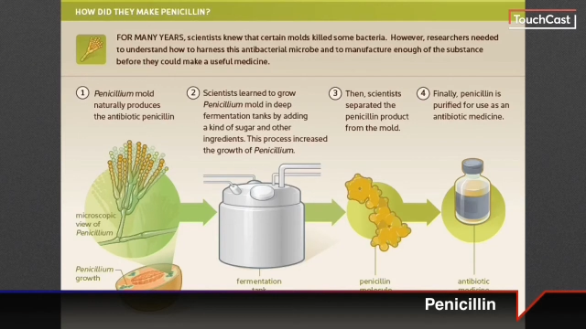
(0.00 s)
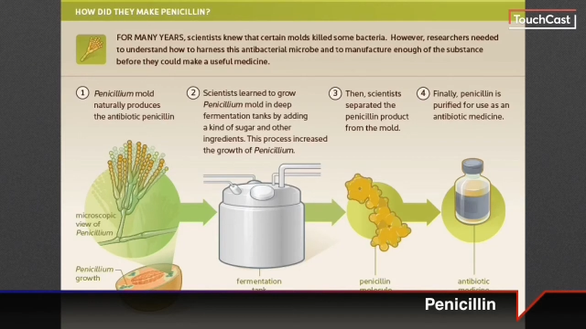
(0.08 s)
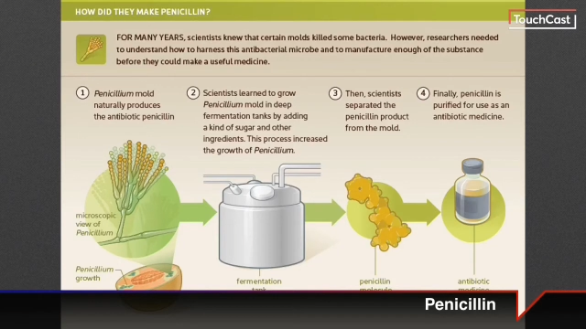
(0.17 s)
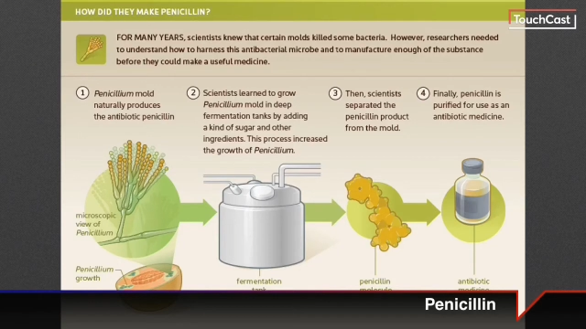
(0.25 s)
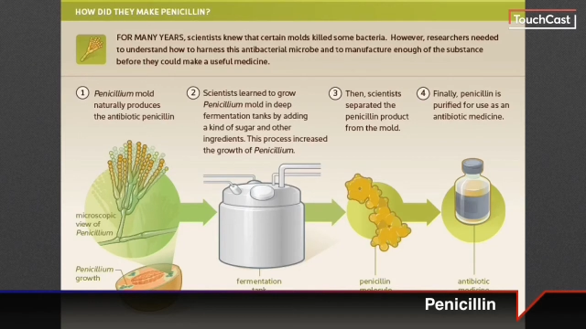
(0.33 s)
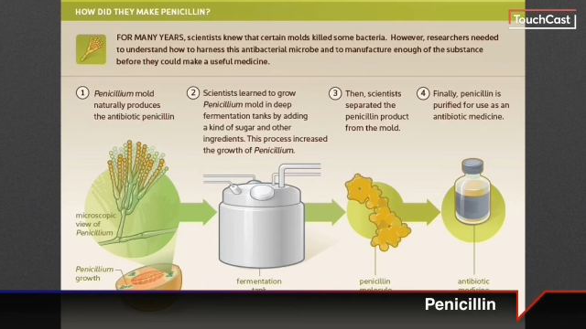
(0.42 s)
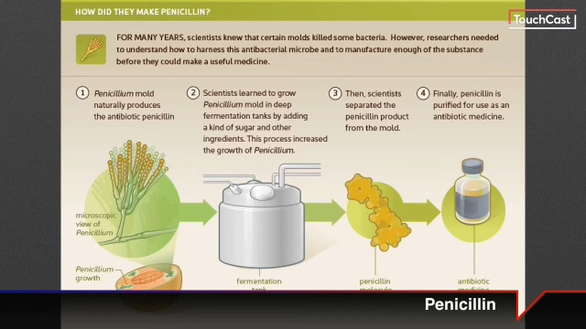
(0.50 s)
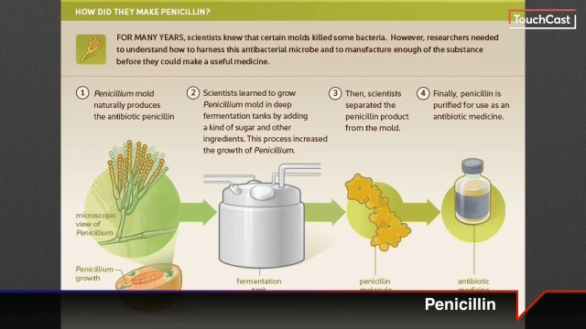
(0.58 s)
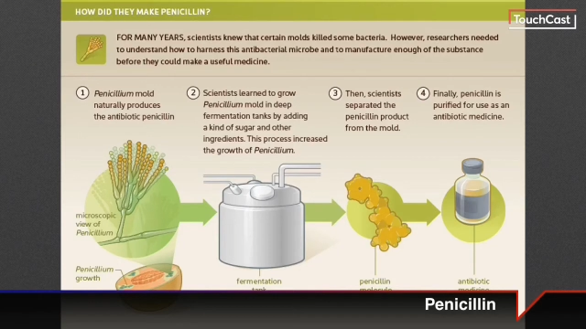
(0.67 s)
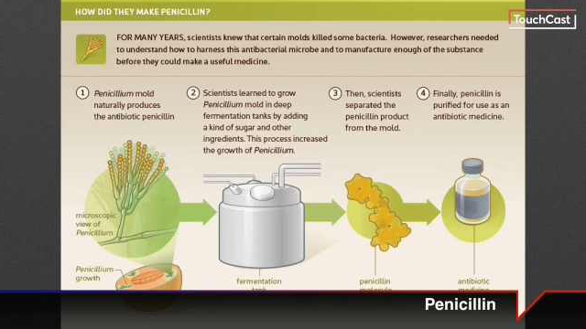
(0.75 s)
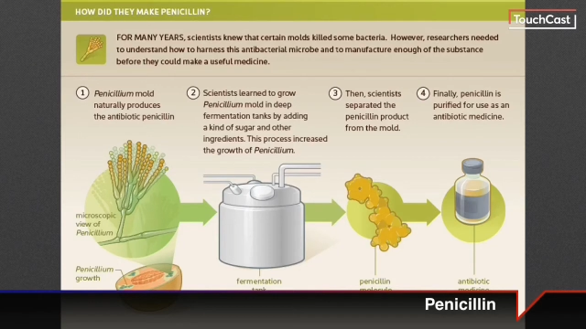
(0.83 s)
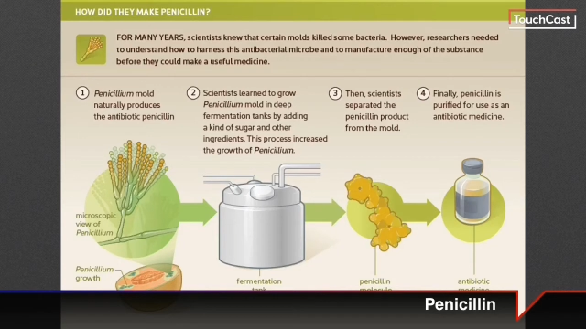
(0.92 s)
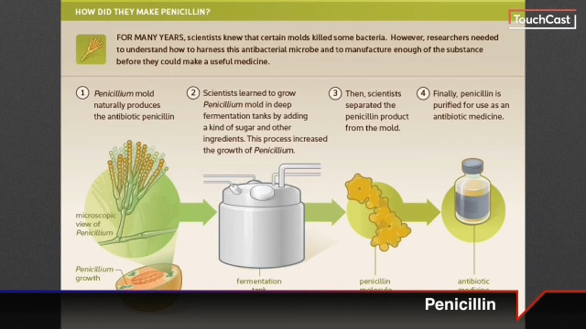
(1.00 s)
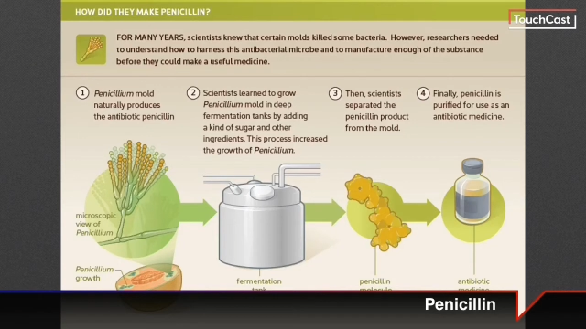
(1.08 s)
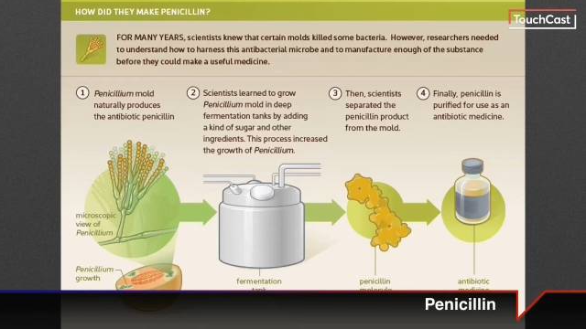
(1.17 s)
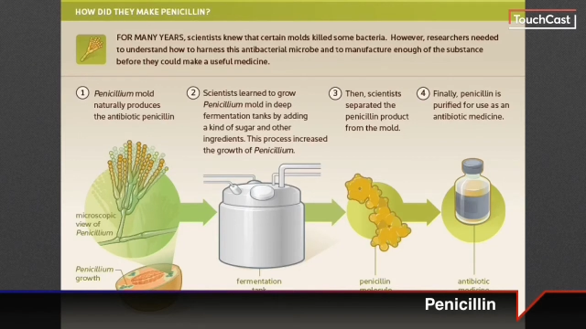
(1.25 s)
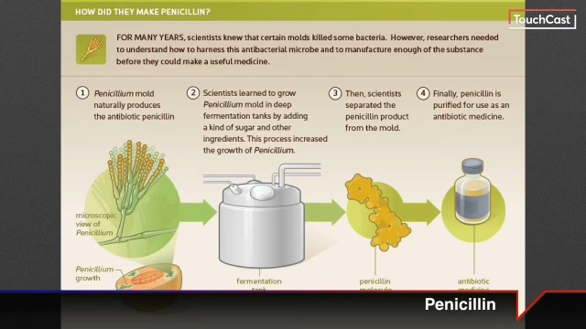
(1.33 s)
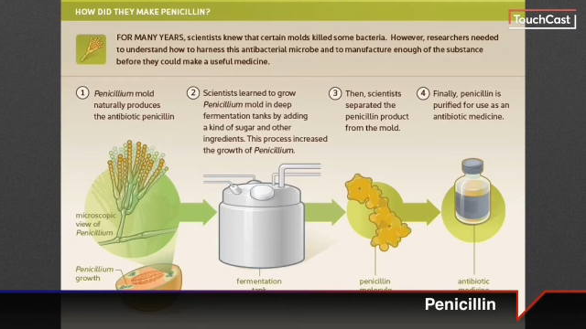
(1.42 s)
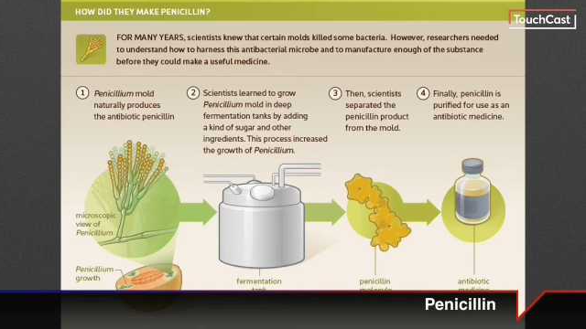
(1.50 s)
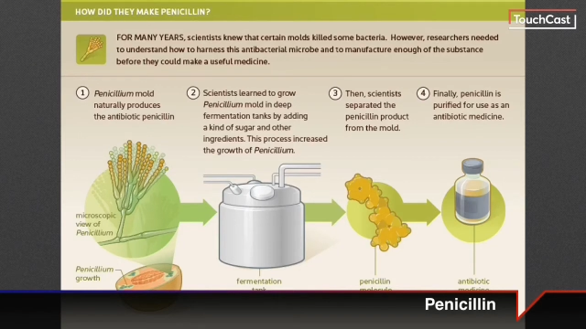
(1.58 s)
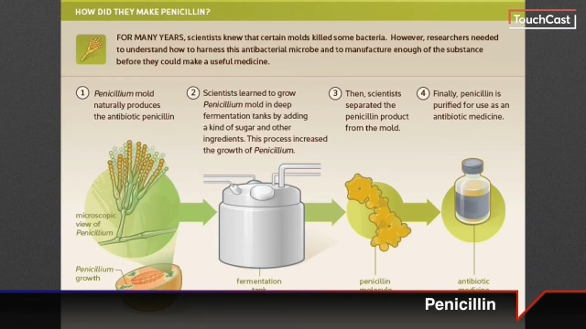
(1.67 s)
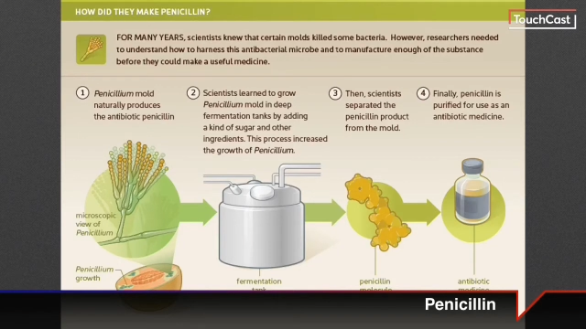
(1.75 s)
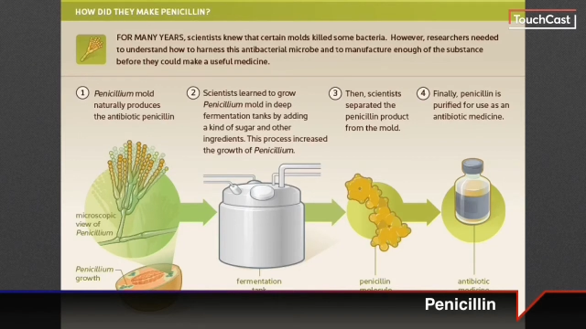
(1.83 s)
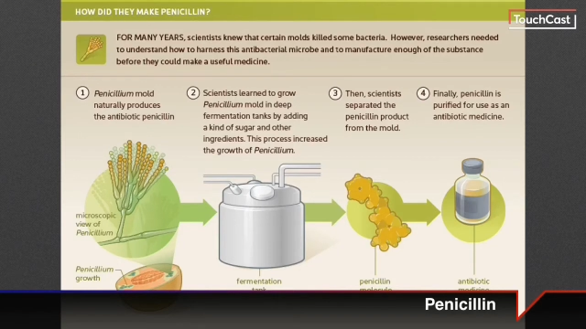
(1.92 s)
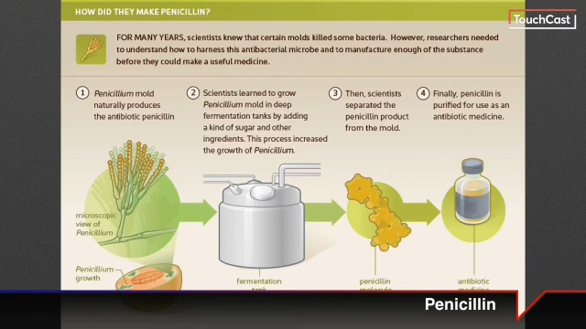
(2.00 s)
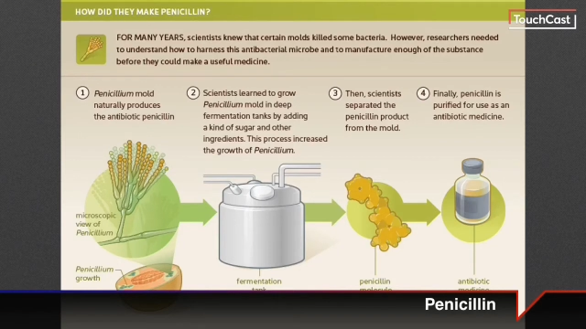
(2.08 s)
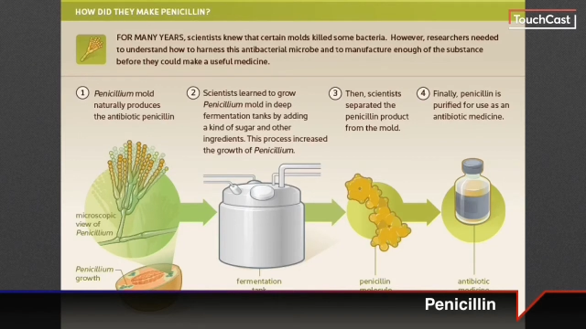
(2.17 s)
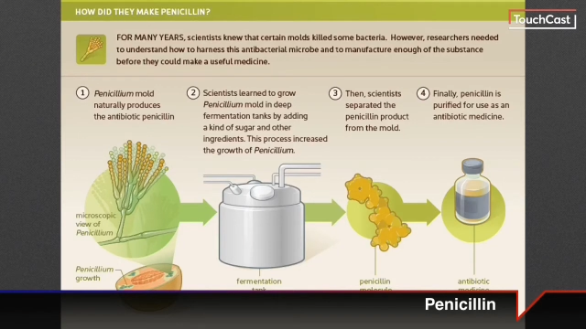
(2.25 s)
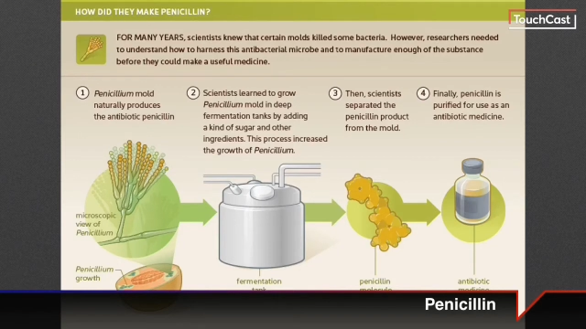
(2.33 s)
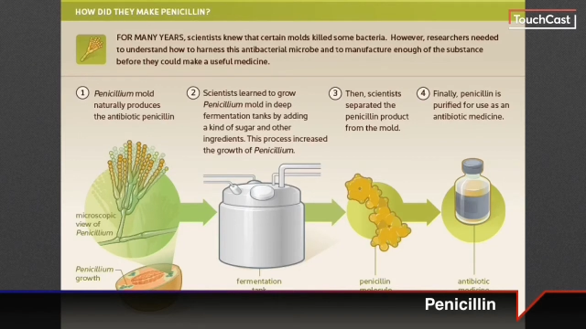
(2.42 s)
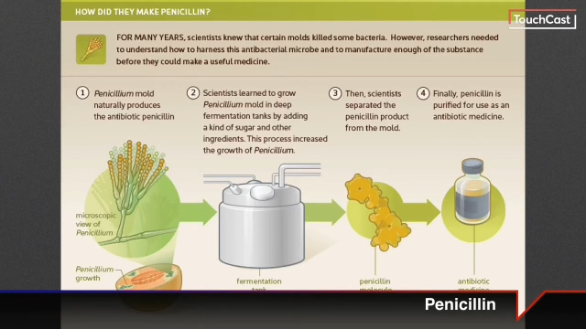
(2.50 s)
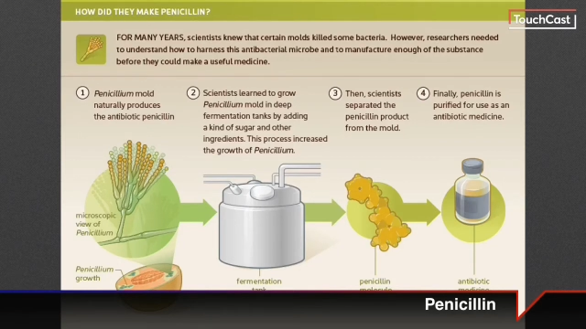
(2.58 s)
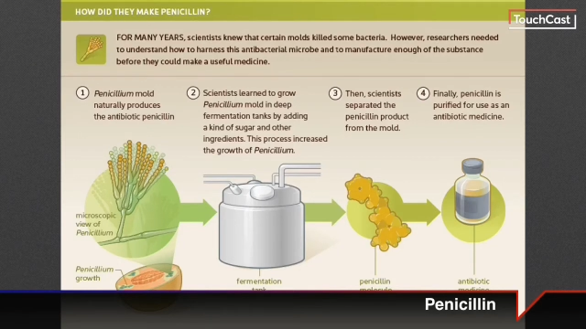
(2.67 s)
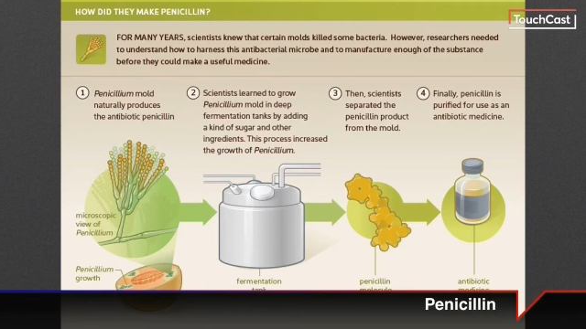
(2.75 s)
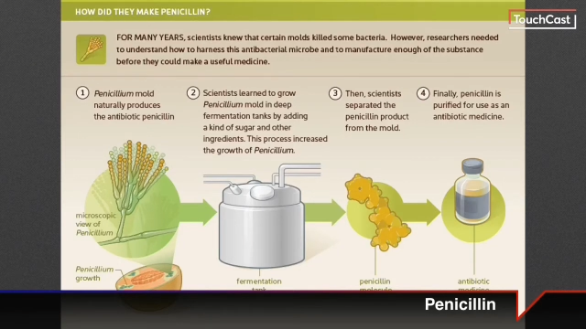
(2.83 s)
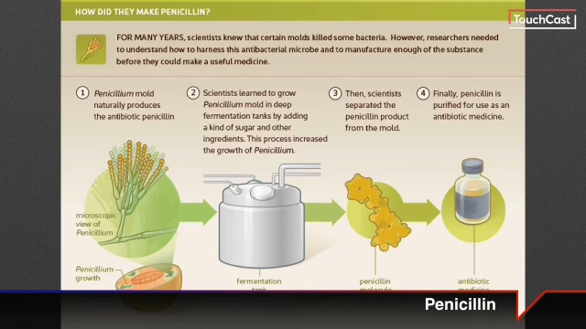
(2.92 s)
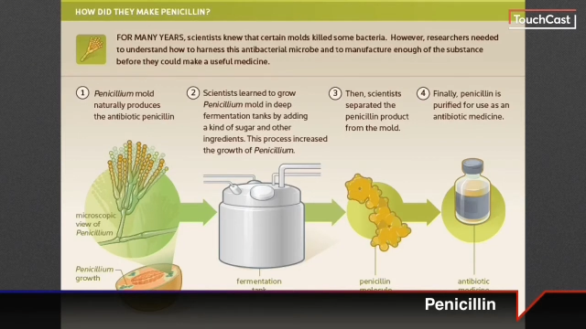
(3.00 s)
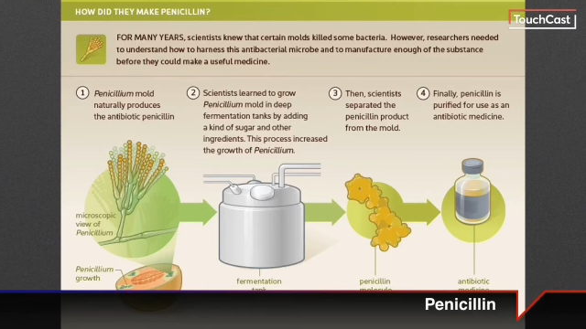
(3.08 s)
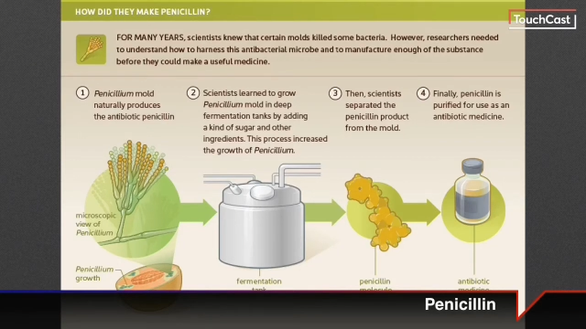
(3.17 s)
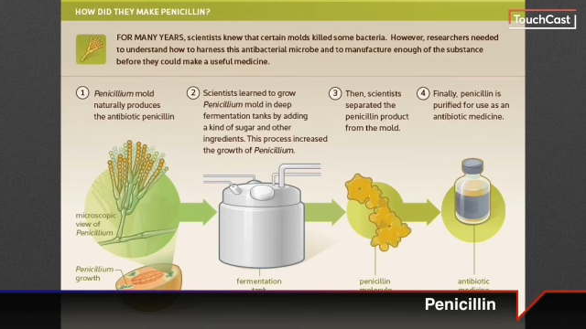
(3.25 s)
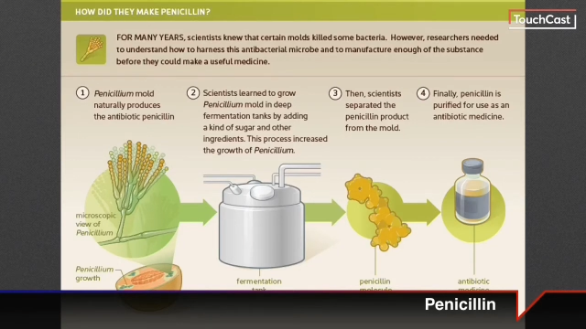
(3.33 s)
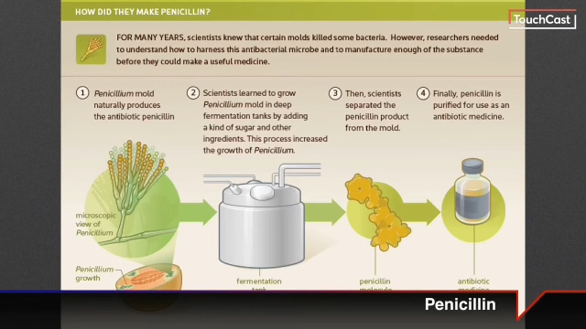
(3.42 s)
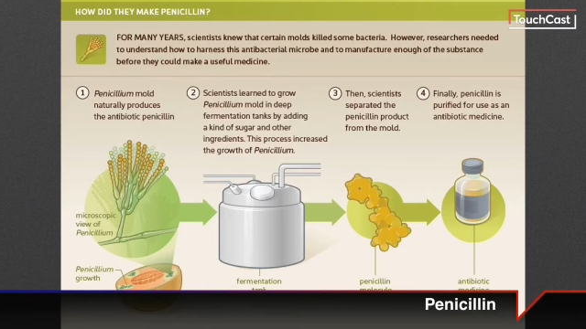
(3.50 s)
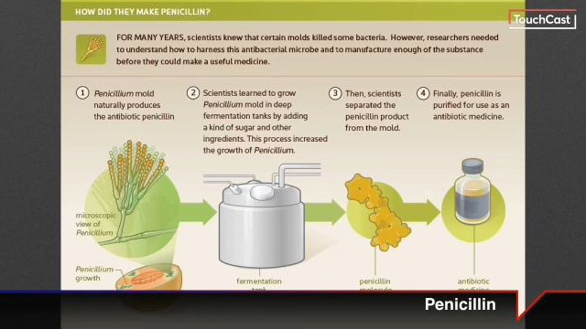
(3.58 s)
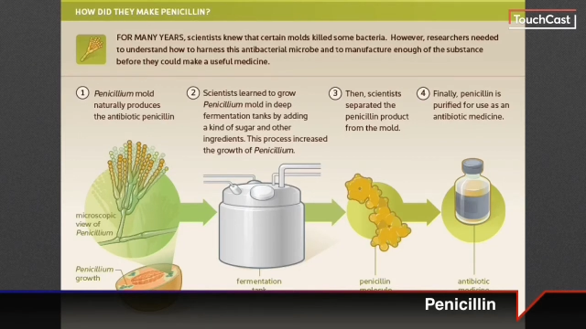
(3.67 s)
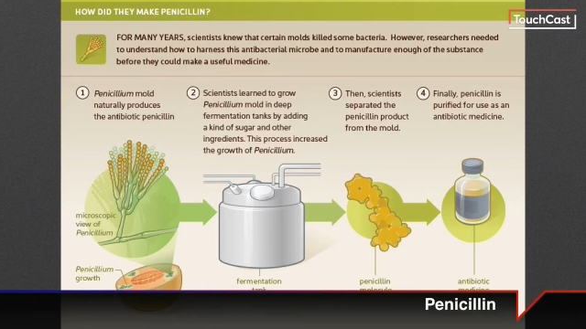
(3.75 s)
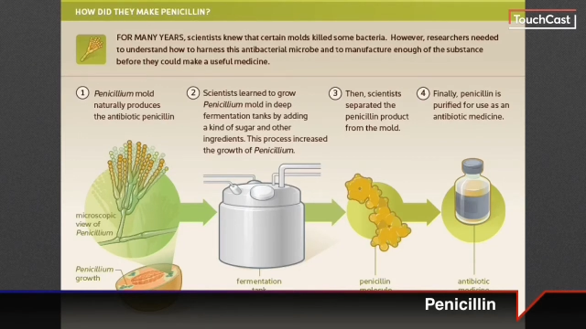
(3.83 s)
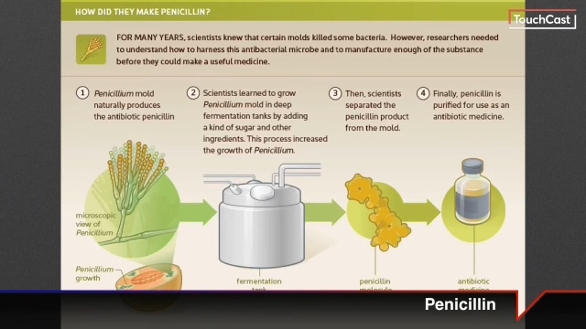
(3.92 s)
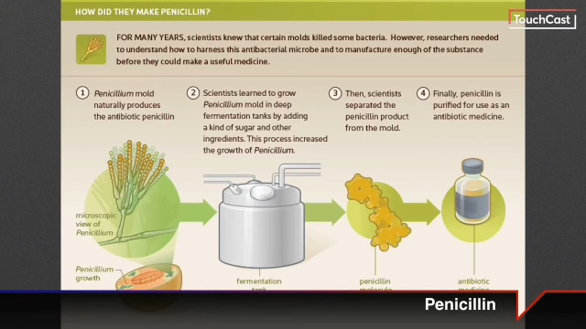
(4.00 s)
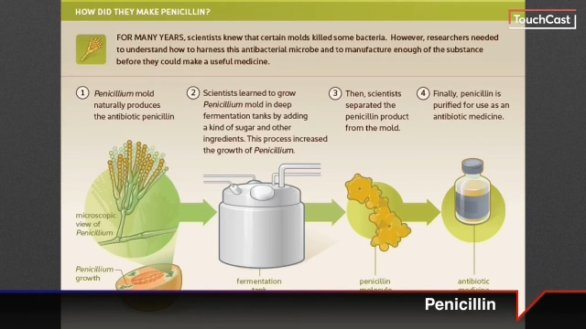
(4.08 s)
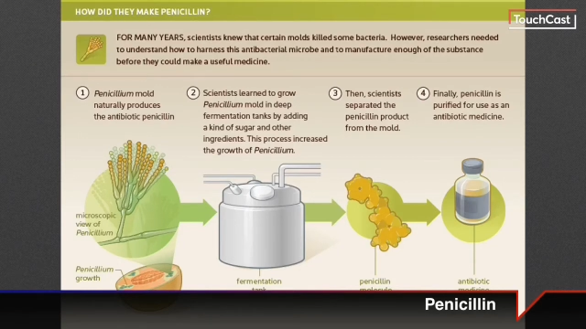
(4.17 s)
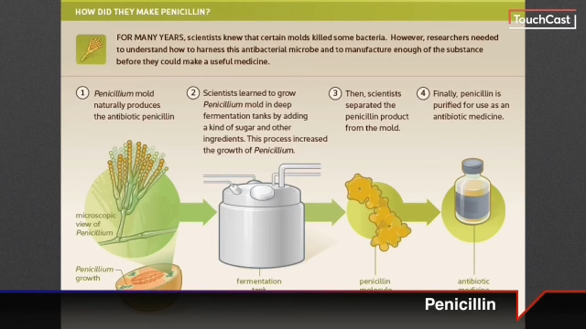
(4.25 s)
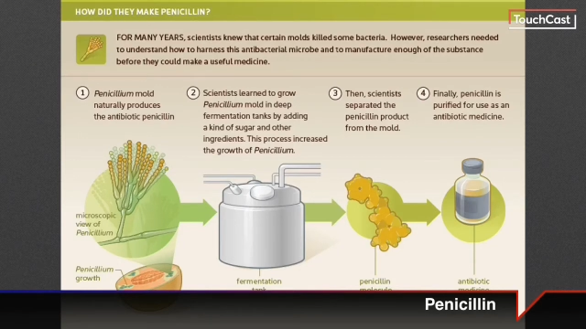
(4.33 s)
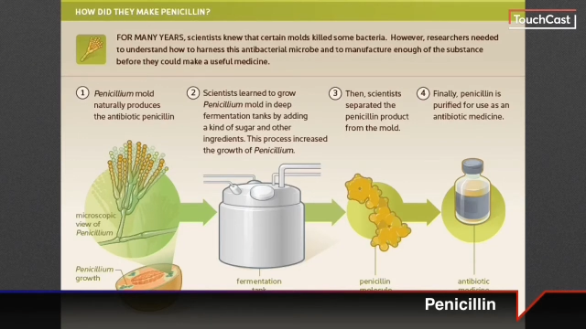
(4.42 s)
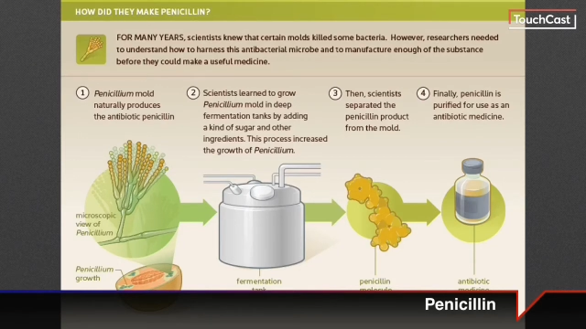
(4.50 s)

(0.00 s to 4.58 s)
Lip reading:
(no speaker visible)